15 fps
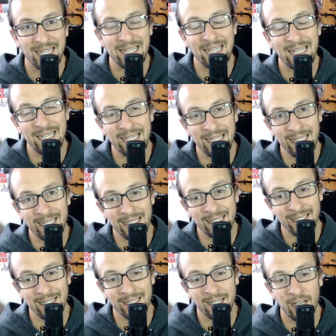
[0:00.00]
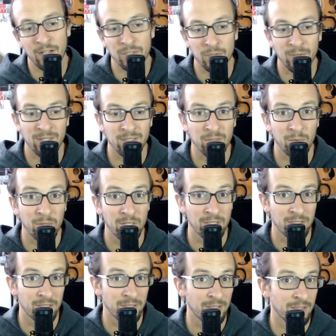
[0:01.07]
And I also answer
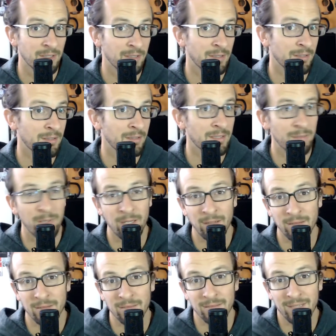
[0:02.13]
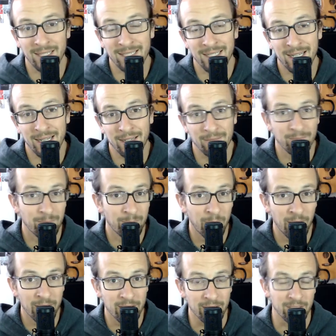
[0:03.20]
questions about, like today,
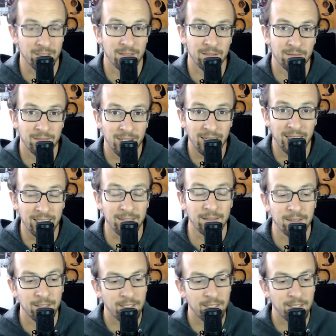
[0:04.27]
politics. Again,